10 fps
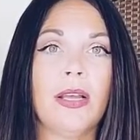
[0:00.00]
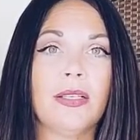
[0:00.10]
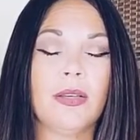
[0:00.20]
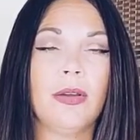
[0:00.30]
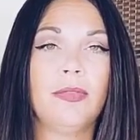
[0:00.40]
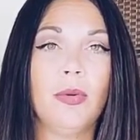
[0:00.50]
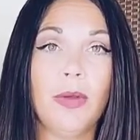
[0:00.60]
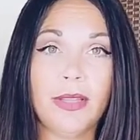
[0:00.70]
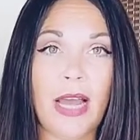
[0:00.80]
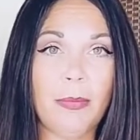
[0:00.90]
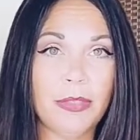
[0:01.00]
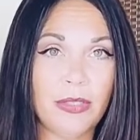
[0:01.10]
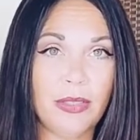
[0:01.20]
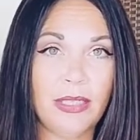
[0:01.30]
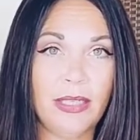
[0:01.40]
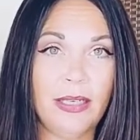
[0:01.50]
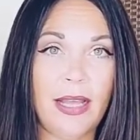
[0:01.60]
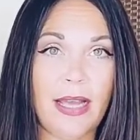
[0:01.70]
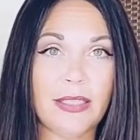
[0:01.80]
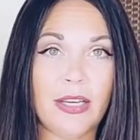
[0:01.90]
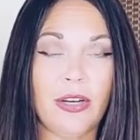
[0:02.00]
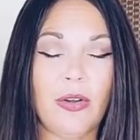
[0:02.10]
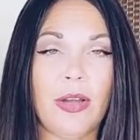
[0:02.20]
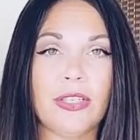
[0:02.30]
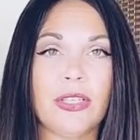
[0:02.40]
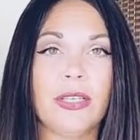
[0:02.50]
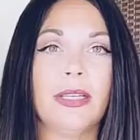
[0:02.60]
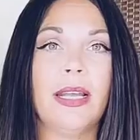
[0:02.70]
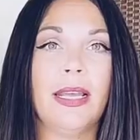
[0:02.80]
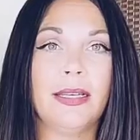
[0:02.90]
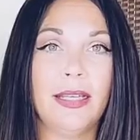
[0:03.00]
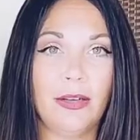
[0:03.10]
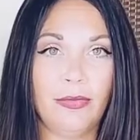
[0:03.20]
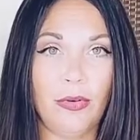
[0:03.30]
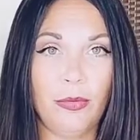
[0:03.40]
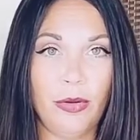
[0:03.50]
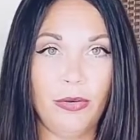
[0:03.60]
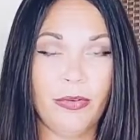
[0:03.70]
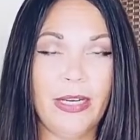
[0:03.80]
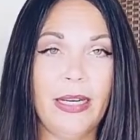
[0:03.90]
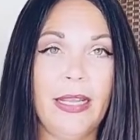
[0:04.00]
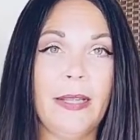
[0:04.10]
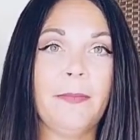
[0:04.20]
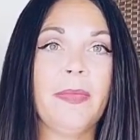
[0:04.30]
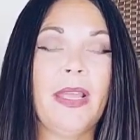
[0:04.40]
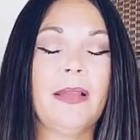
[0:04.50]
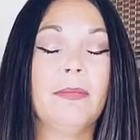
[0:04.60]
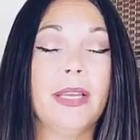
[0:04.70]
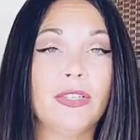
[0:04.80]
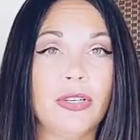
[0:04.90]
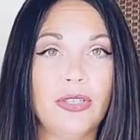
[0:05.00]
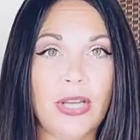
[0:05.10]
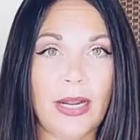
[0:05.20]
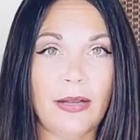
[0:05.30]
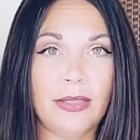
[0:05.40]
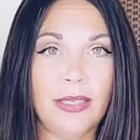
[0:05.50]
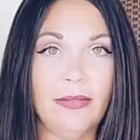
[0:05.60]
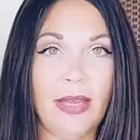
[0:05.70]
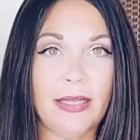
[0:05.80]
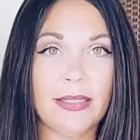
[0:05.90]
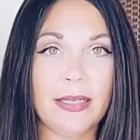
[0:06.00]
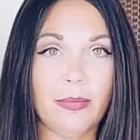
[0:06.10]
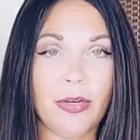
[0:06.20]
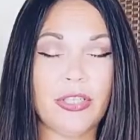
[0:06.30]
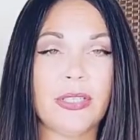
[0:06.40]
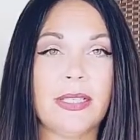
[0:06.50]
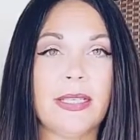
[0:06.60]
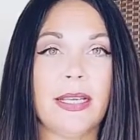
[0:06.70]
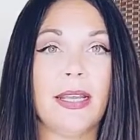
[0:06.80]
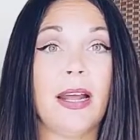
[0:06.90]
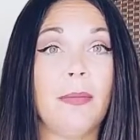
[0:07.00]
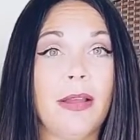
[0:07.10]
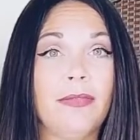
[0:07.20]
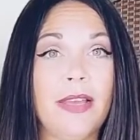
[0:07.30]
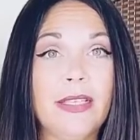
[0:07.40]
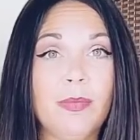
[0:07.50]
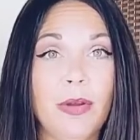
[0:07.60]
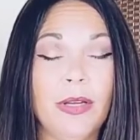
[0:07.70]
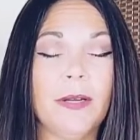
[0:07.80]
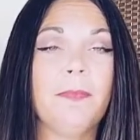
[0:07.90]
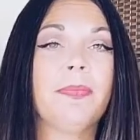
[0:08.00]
So if you want the opportunity to ask your question and get a full moon reading, make sure you check out the event and purchase a ticket on my Facebook.